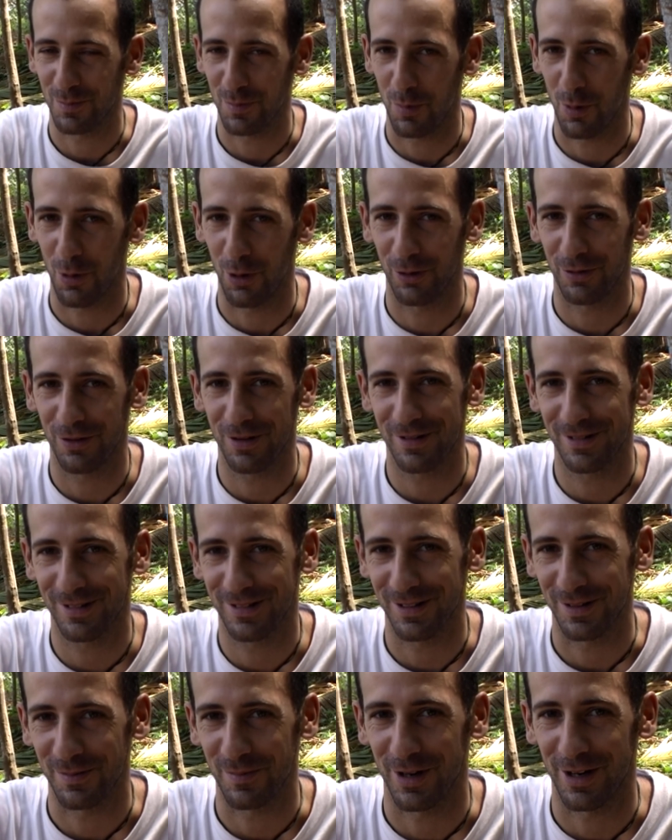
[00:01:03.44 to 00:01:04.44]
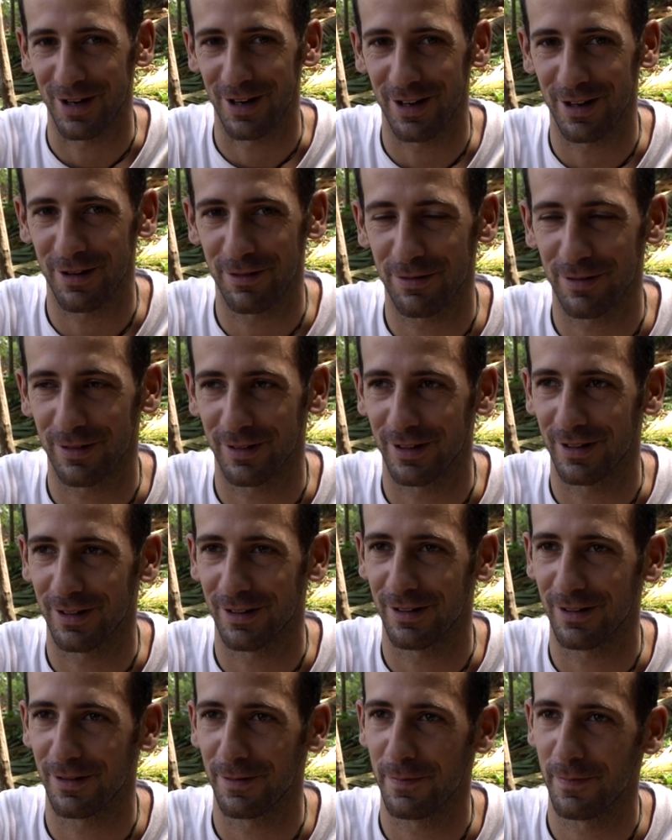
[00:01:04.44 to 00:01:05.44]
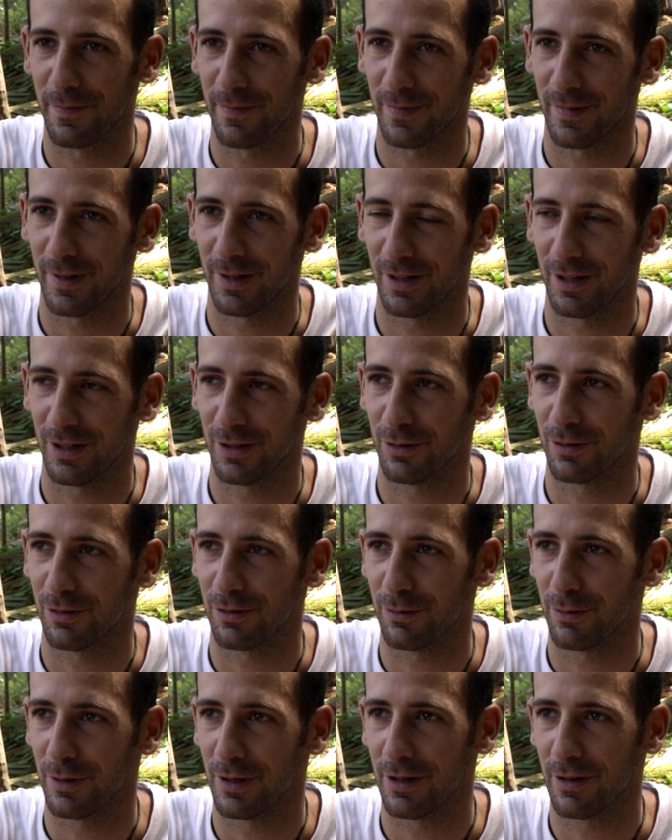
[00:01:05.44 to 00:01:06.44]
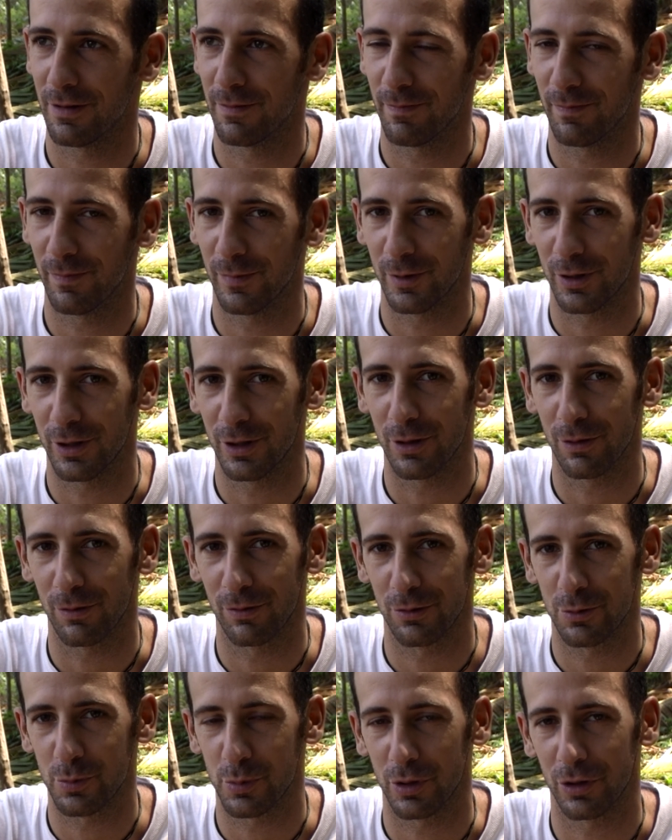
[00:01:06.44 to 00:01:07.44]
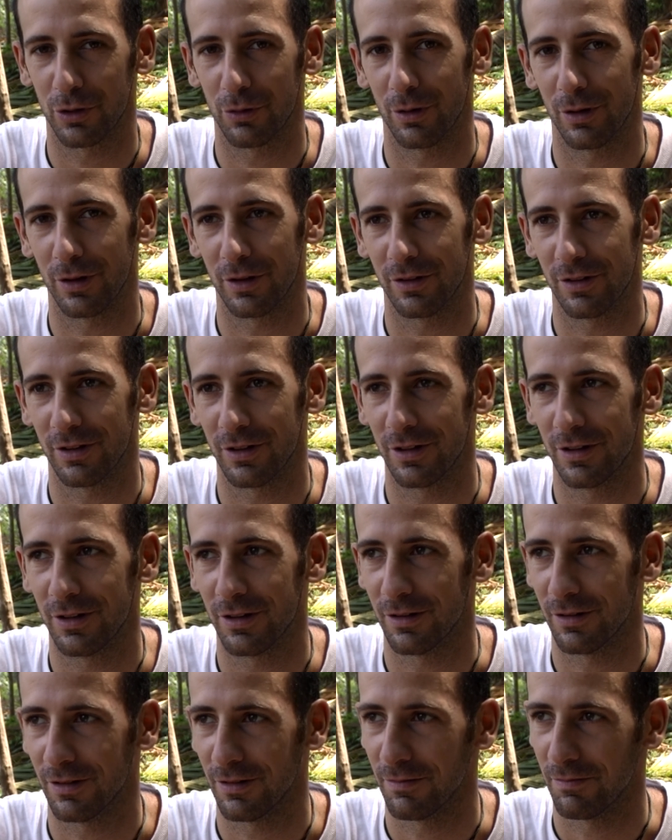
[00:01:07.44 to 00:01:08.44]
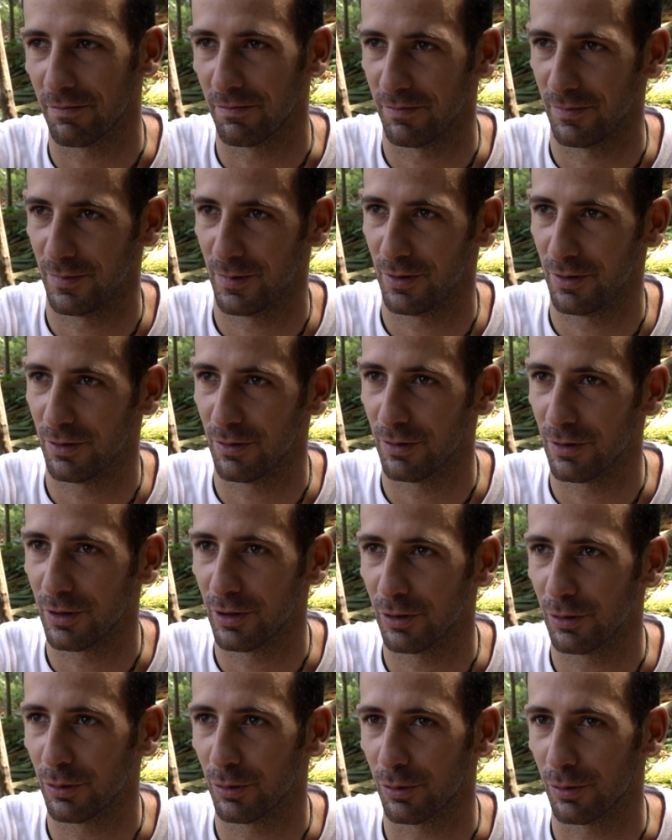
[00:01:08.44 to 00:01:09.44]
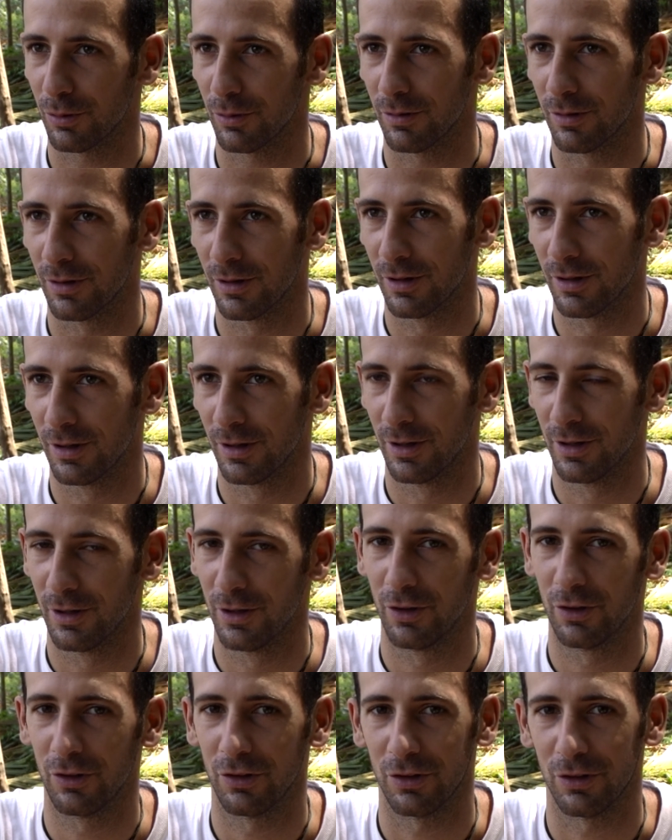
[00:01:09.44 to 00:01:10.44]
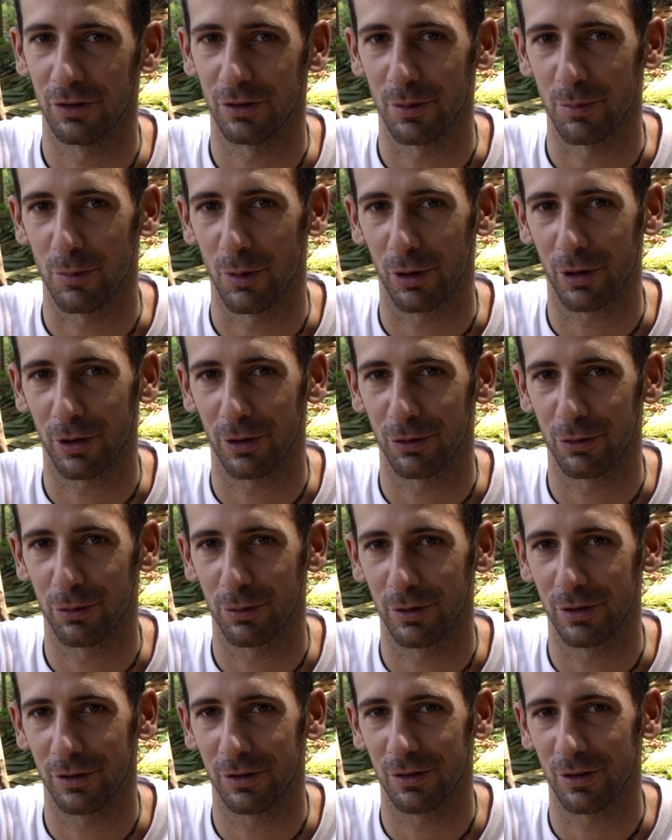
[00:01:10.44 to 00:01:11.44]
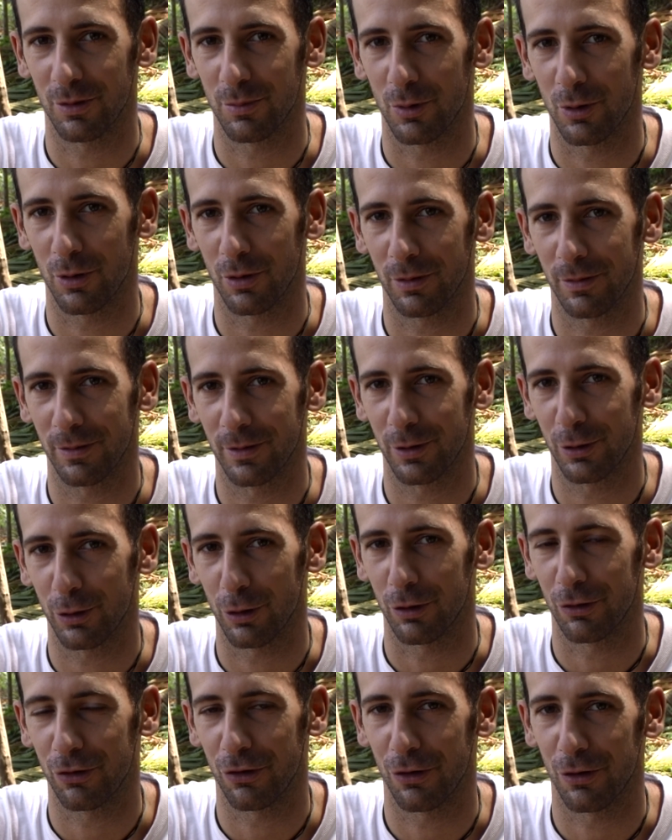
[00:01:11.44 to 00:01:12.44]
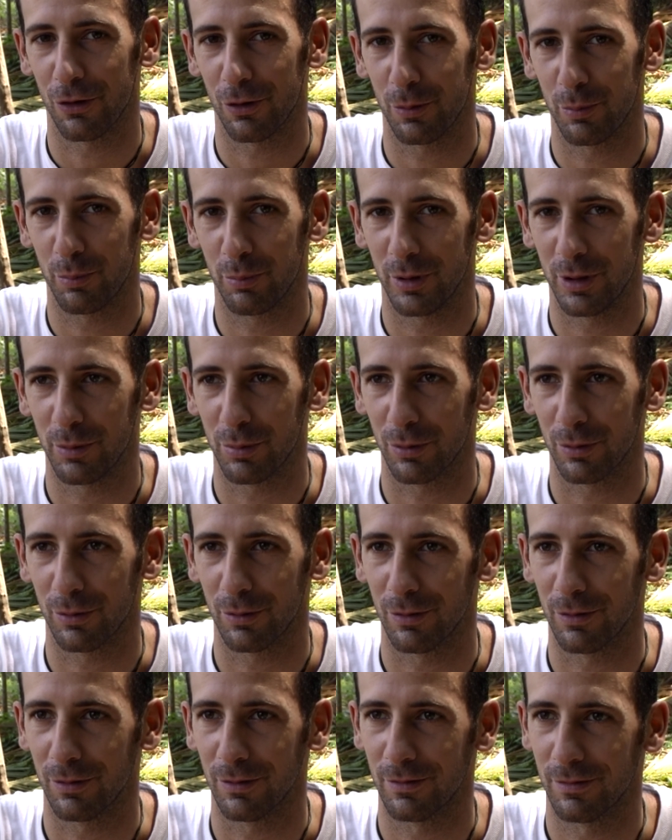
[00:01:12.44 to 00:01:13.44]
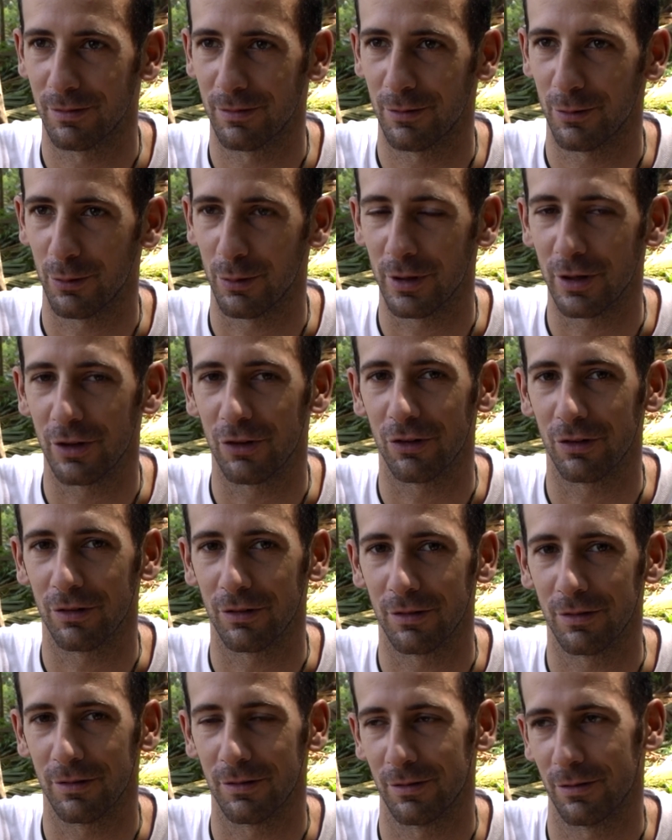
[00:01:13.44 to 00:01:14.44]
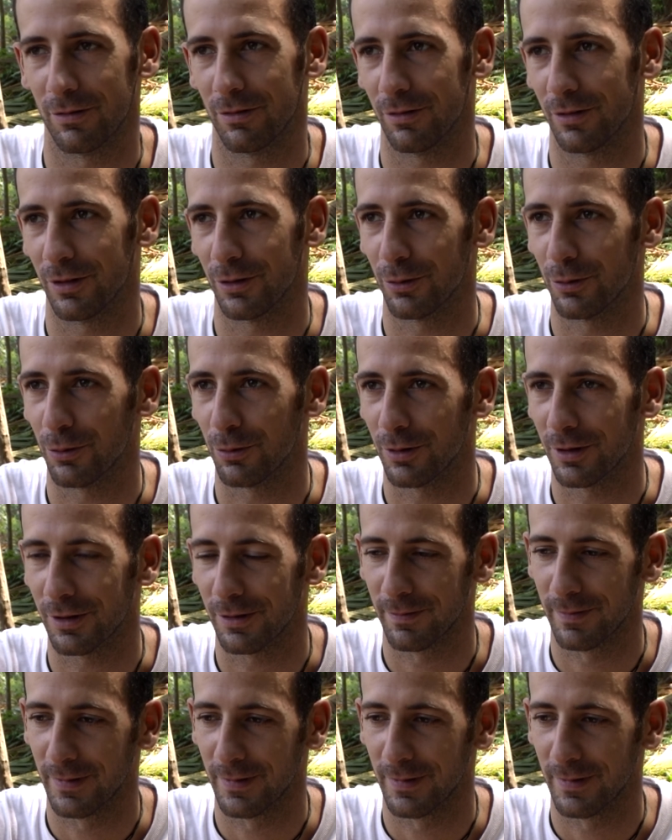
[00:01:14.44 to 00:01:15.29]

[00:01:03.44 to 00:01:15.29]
bored in my life, and had a real need of spirituality and the need to see some more countries, some more culture, people, religion, I don't know what.